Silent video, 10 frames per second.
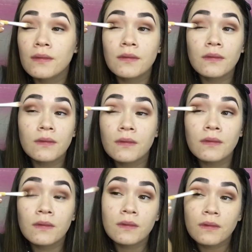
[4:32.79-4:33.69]
bronzy
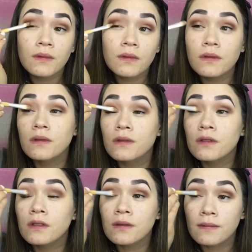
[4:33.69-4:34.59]
color,
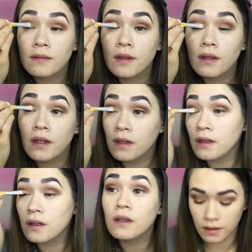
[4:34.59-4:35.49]
and I
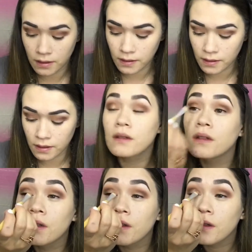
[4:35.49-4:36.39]
sprayed my
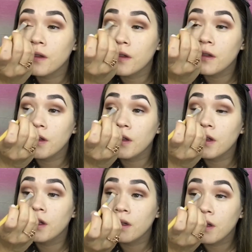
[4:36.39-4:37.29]
brush with some
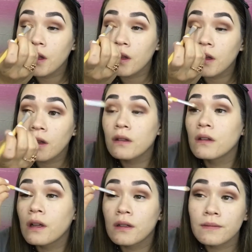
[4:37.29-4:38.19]
setting spray, and
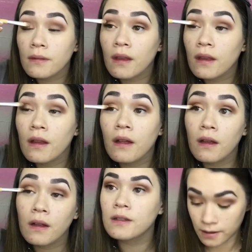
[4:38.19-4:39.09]
I'm doing this to
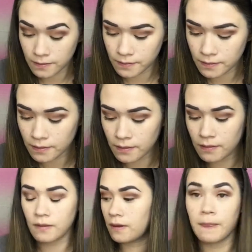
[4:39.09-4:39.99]
make the metallic
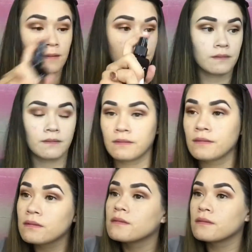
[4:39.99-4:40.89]
color really
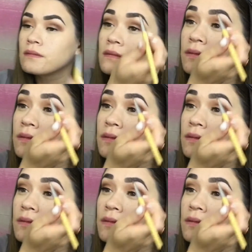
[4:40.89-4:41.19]
pop.